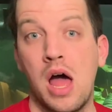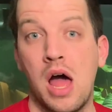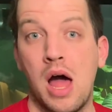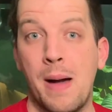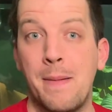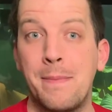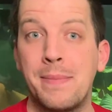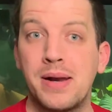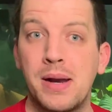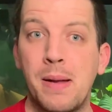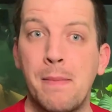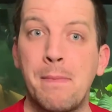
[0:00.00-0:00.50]

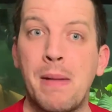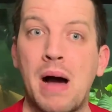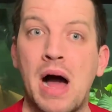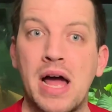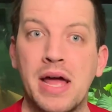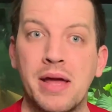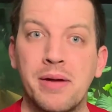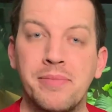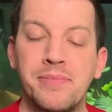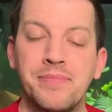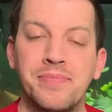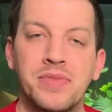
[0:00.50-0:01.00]
I'm gonna buy
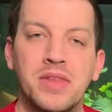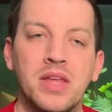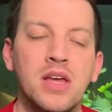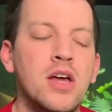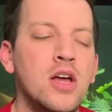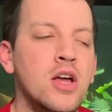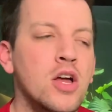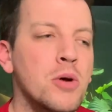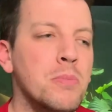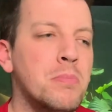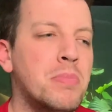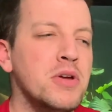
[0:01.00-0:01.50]
him.
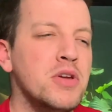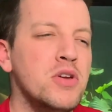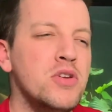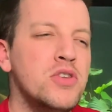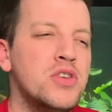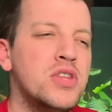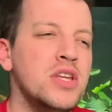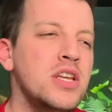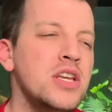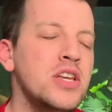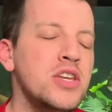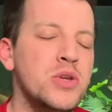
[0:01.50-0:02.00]
But you
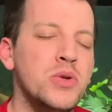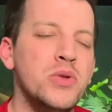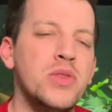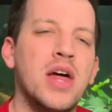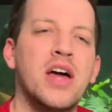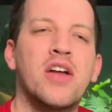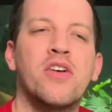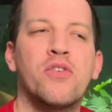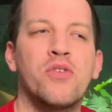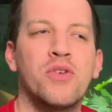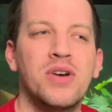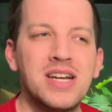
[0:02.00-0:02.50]
didn't do
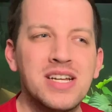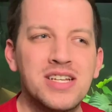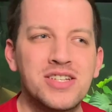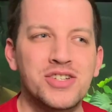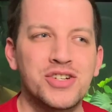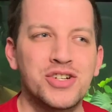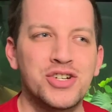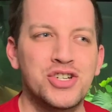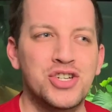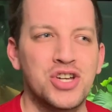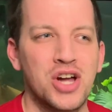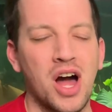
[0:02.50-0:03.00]
that
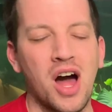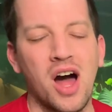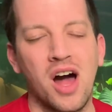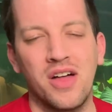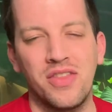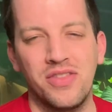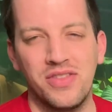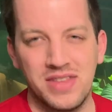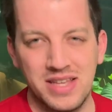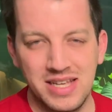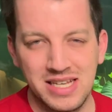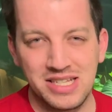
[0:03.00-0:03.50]
research
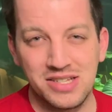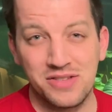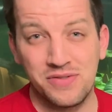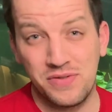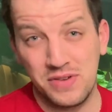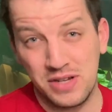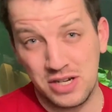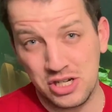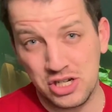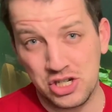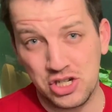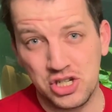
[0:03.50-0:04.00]
on this
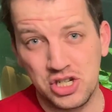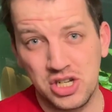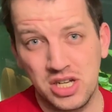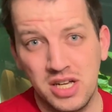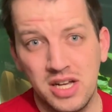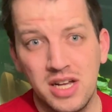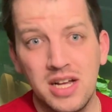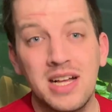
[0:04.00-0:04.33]
fish.